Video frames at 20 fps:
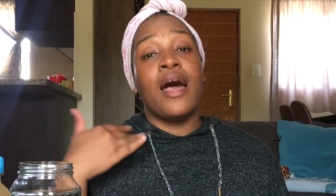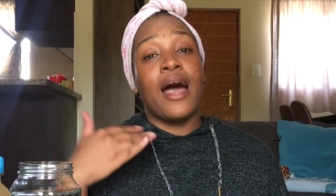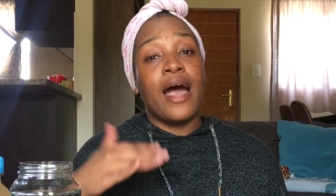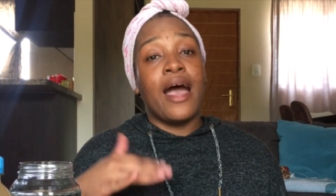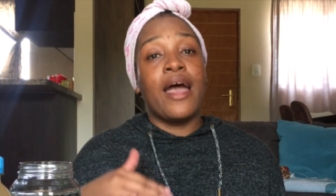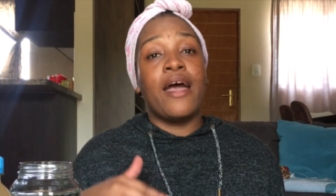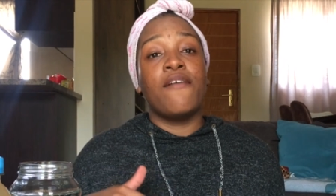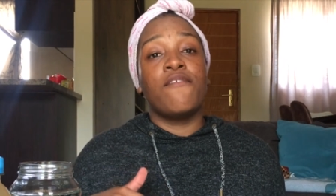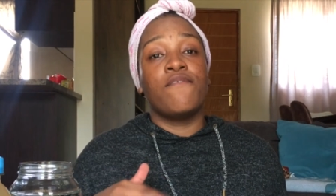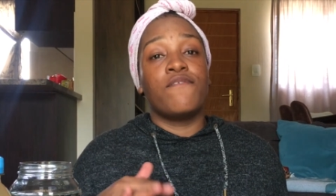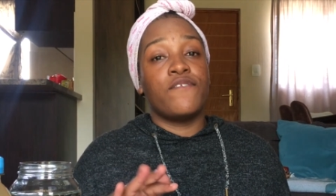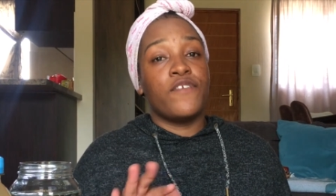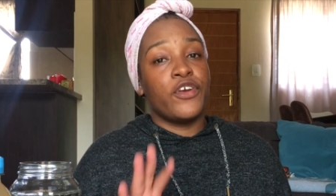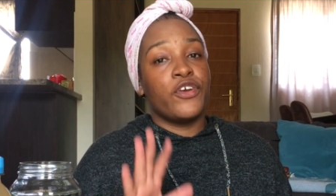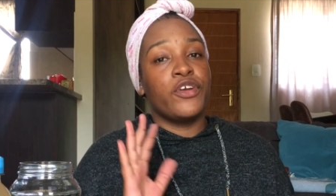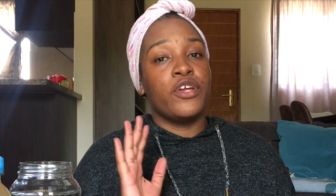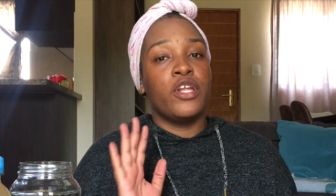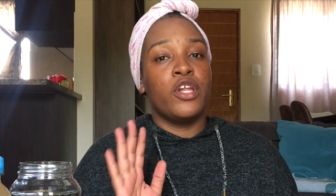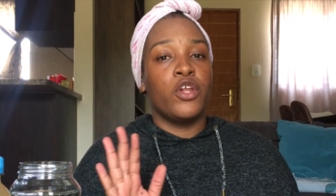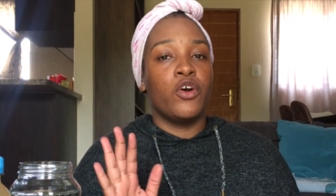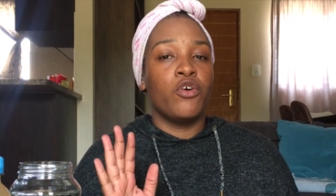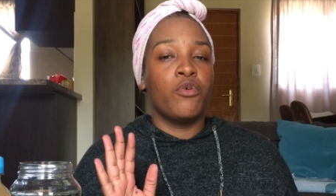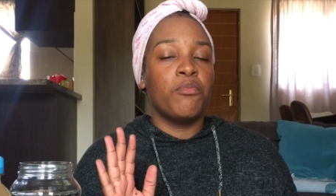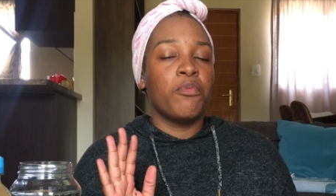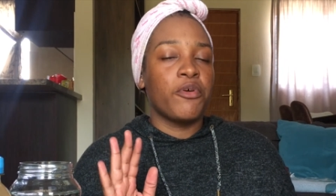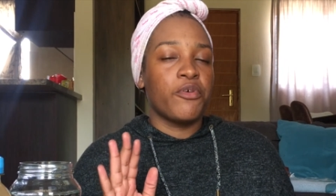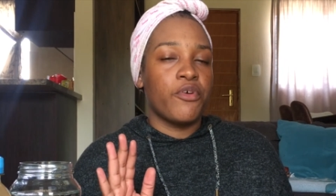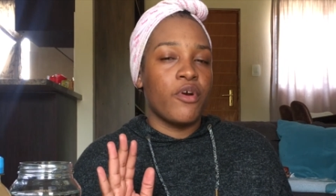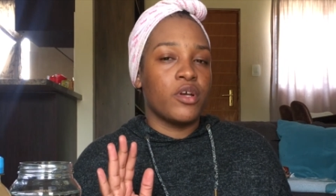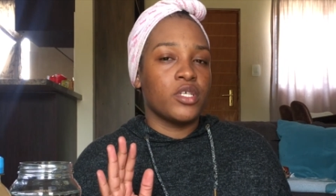I have very low
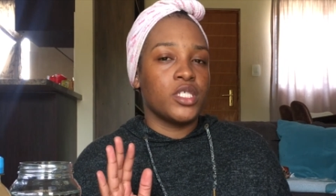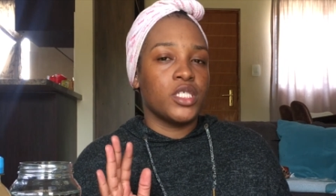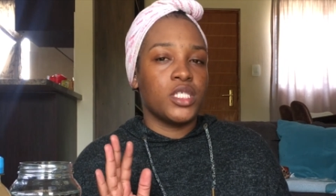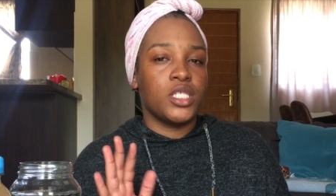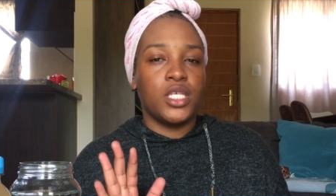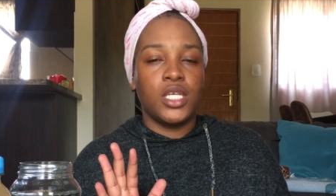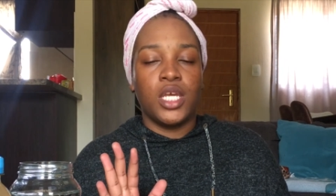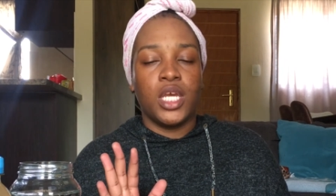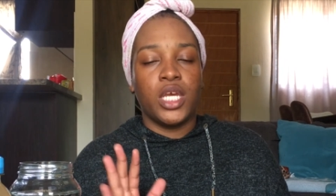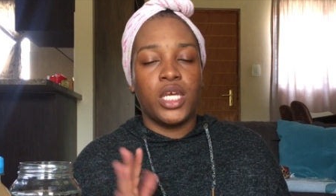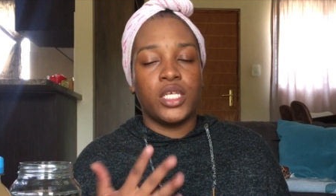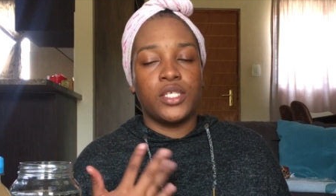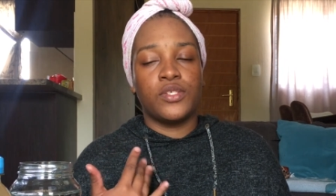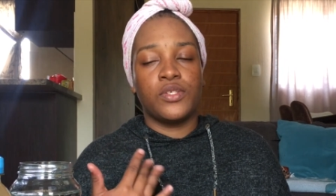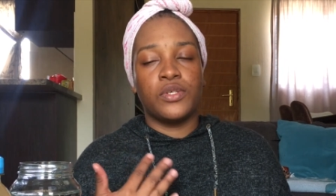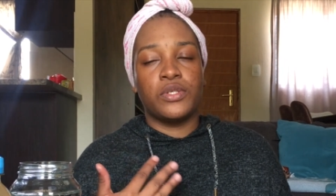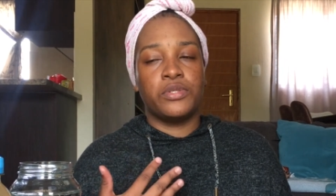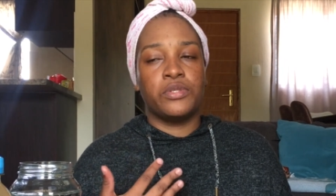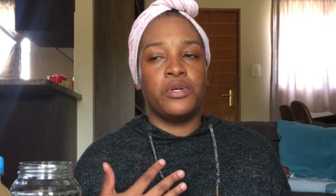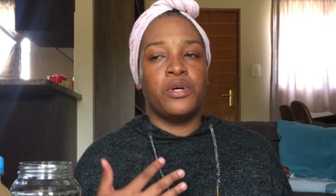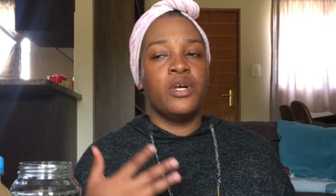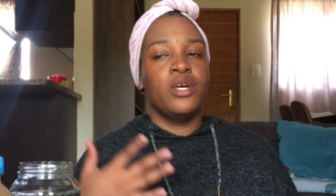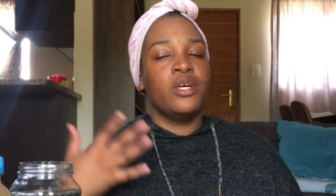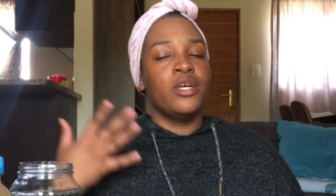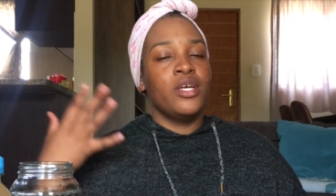porosity hair, so